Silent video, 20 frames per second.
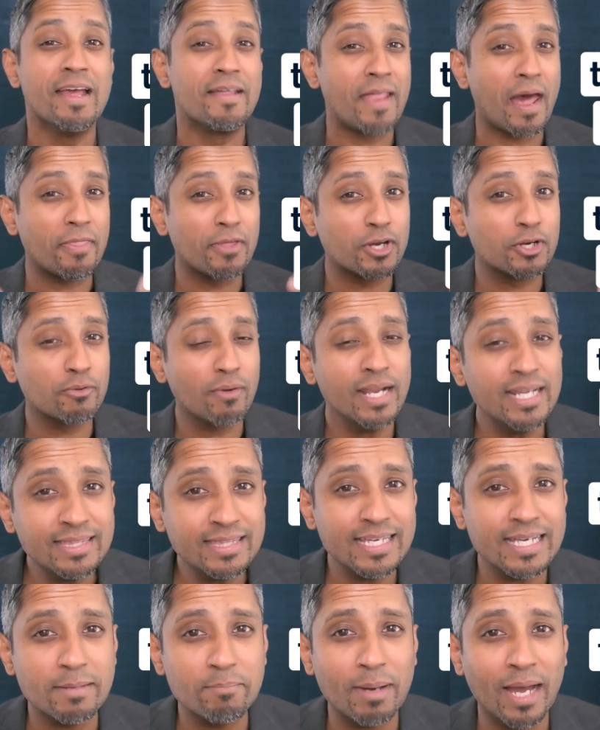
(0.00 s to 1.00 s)
Now, the great
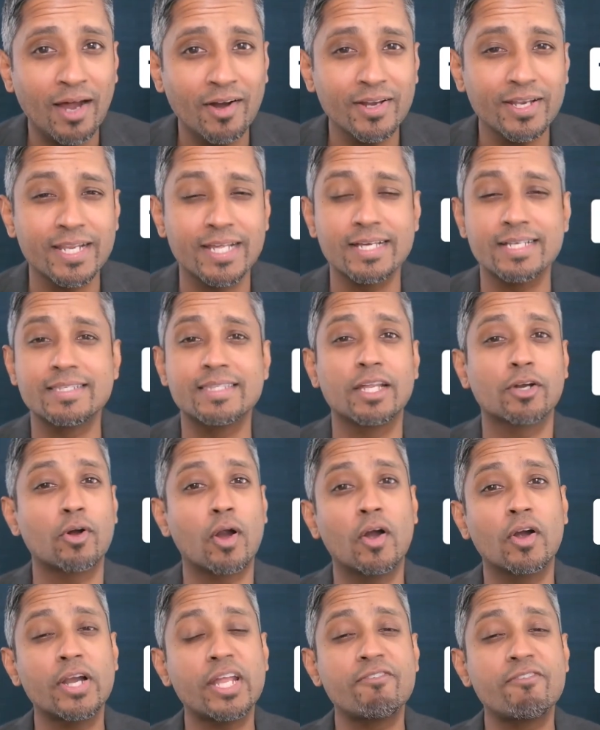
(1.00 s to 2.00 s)
thing about it is they're
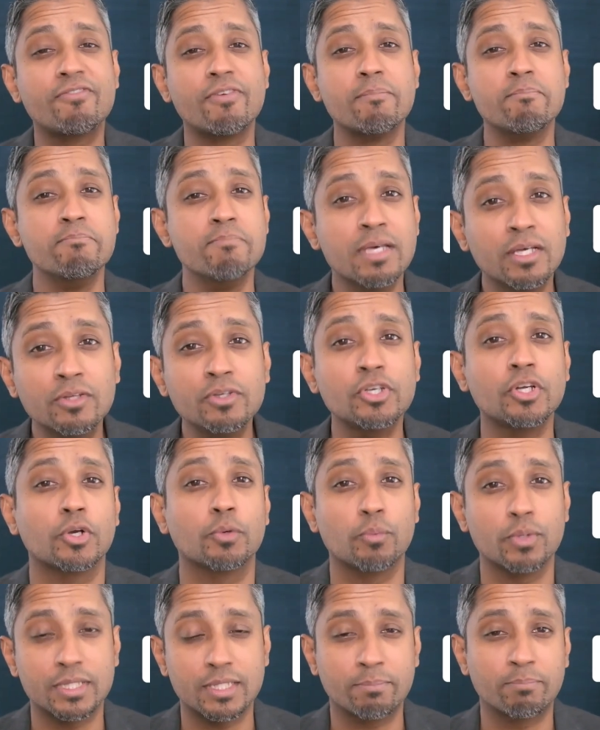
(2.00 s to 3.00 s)
already
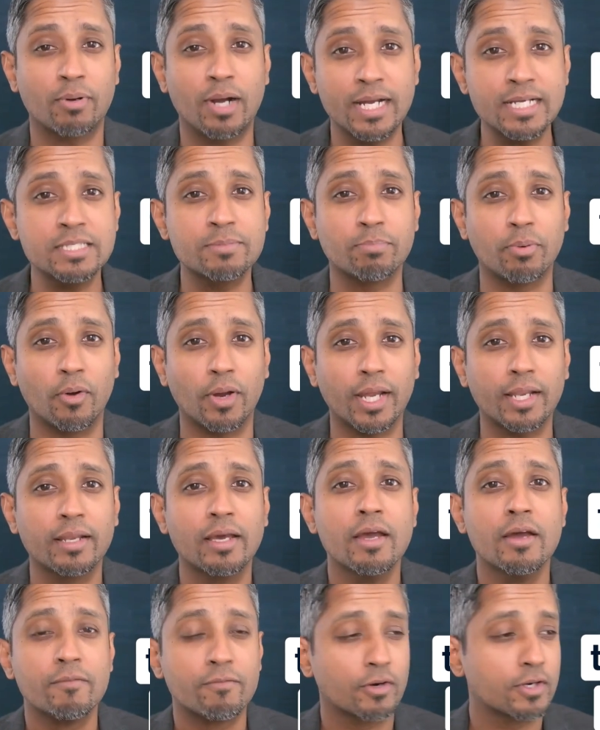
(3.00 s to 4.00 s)
familiar with the price point.
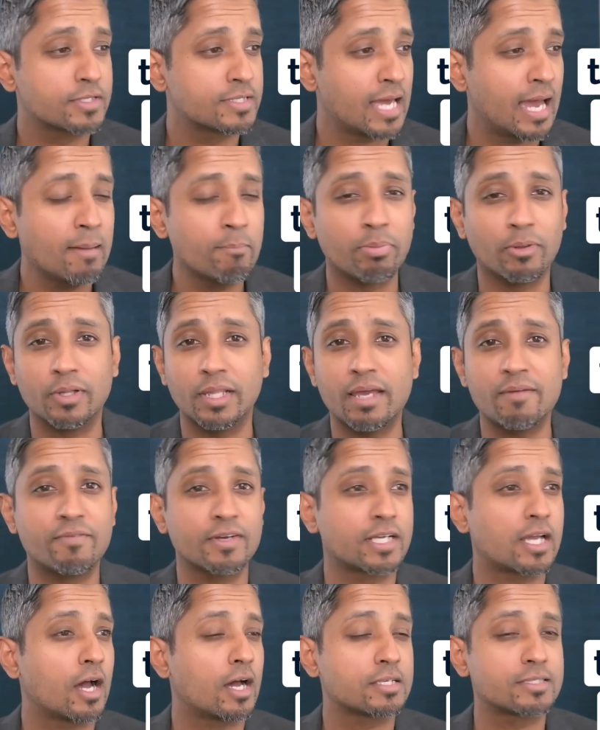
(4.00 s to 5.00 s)
For example, if
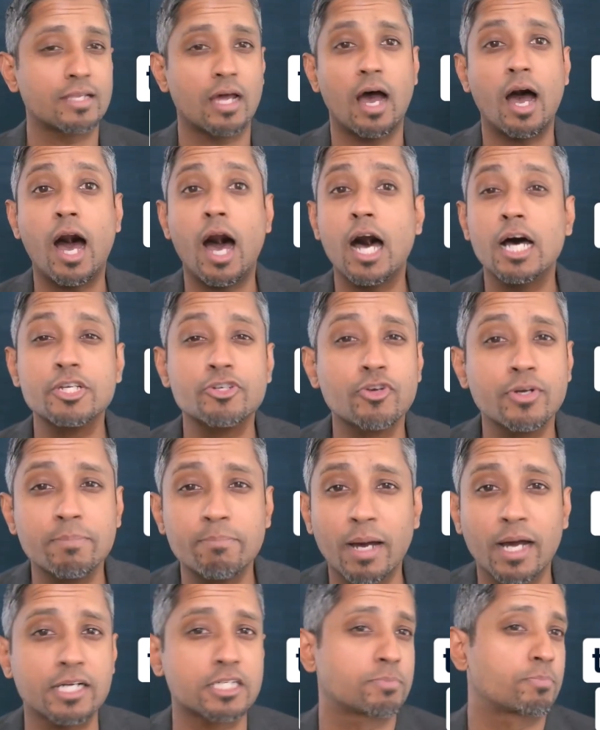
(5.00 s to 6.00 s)
it costs 100
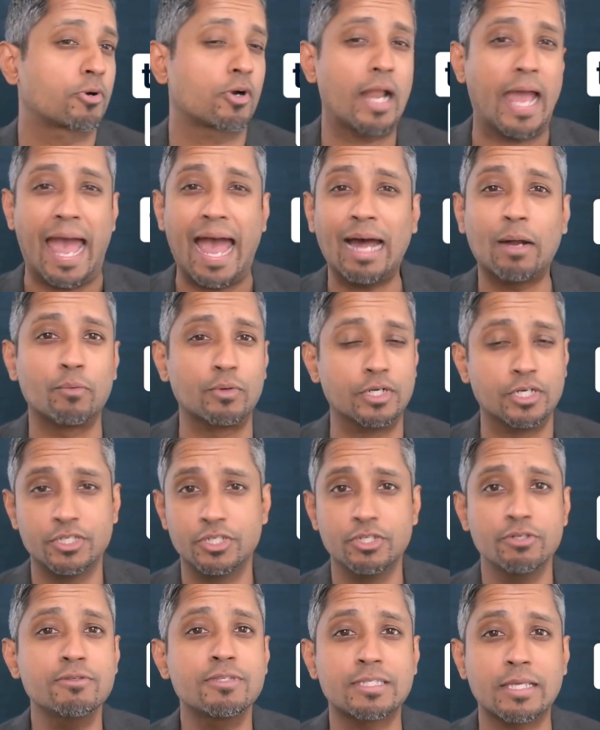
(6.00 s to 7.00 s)
bucks per hour to
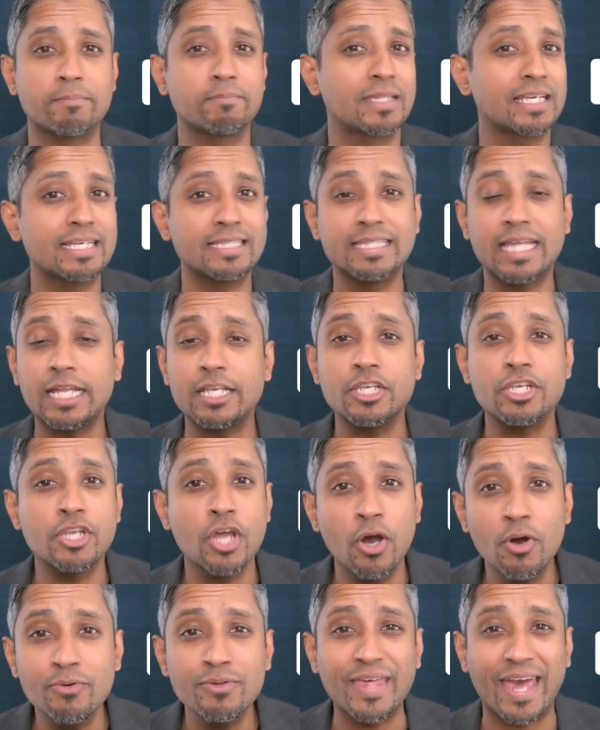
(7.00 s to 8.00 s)
do something and they
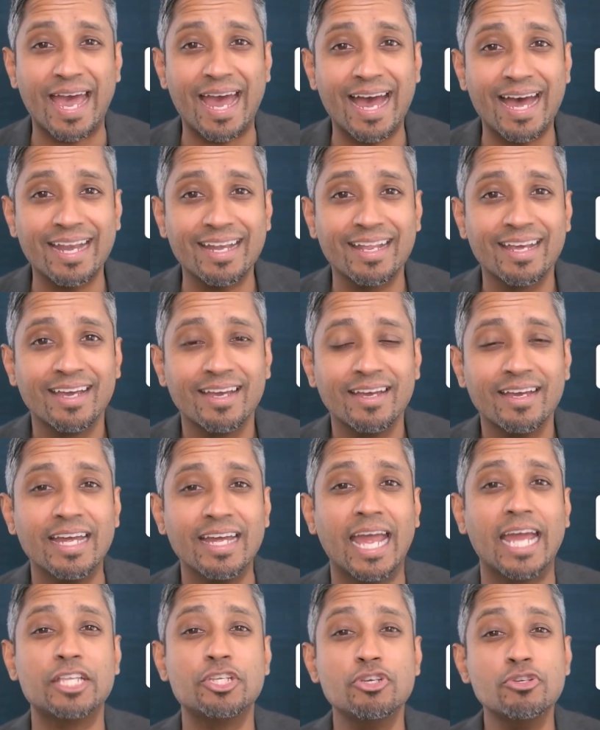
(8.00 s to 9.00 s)
know that,
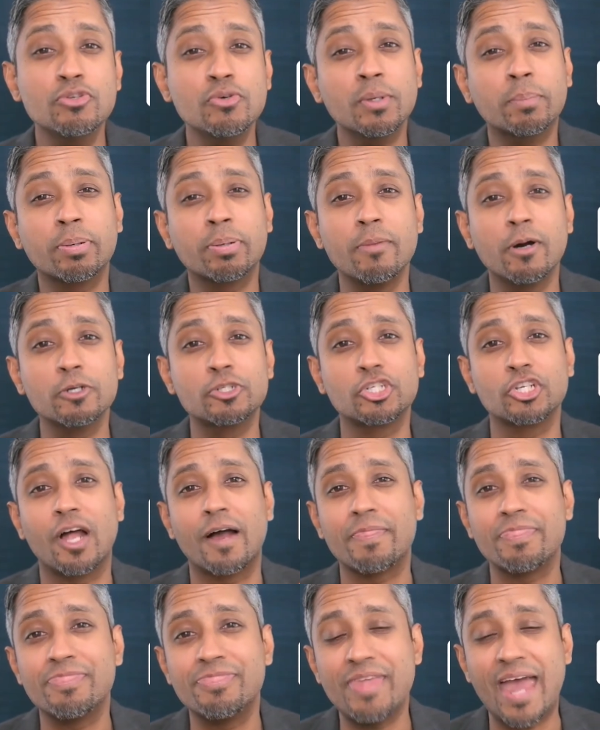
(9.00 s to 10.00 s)
and you do a promotion
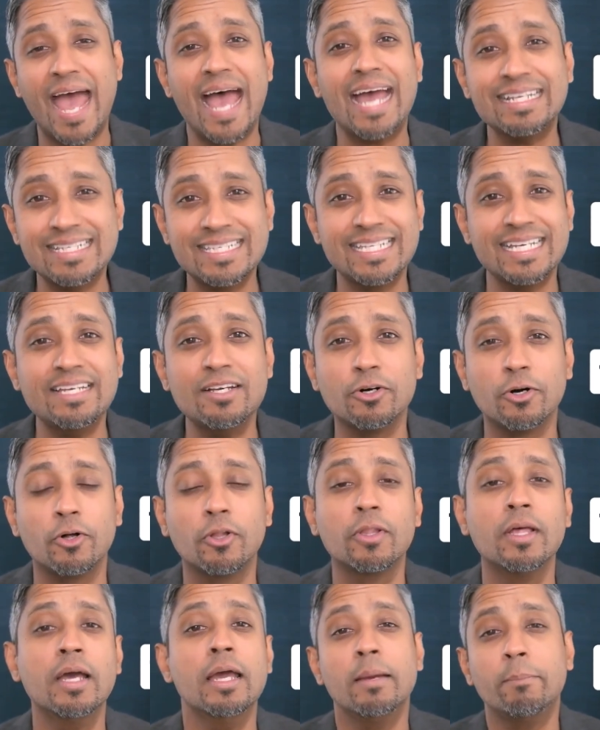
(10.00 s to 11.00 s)
on that
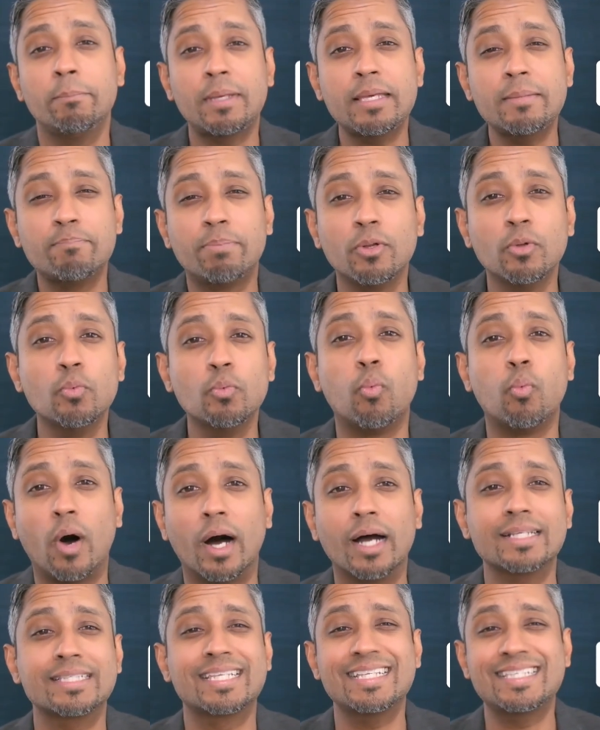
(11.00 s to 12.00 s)
deal, people
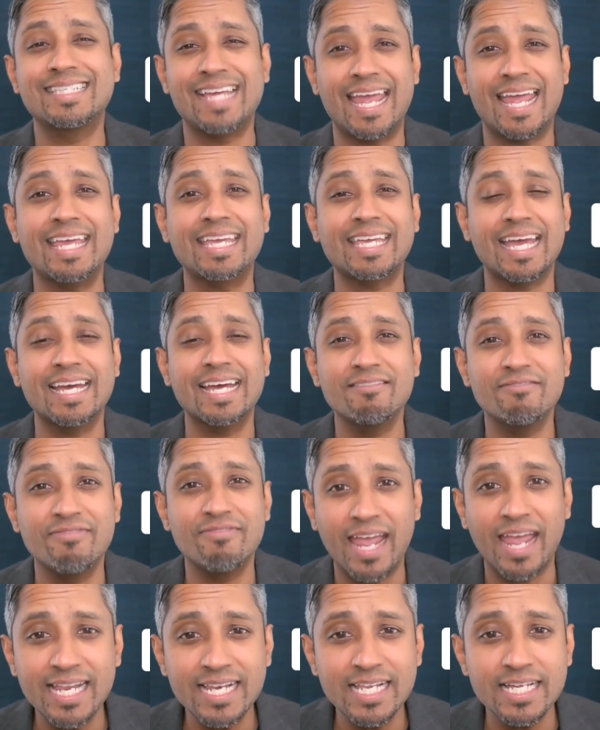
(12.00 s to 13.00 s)
want to take
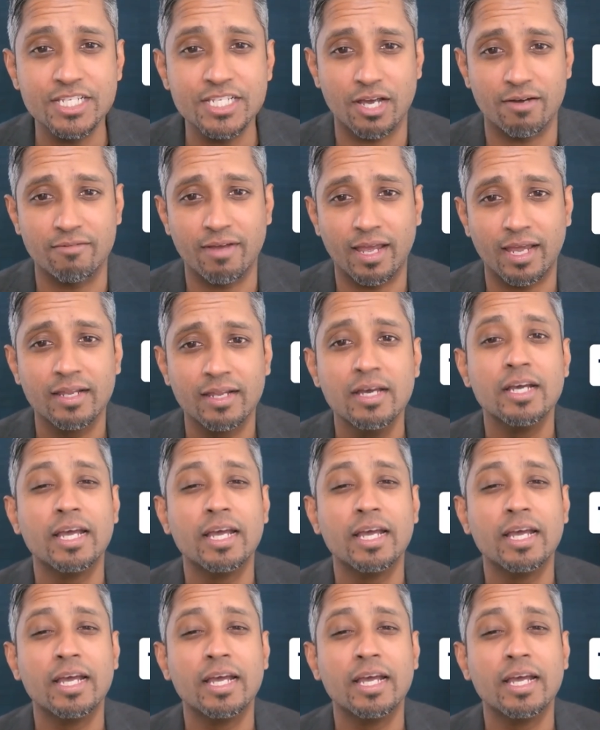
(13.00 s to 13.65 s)
advantage of it.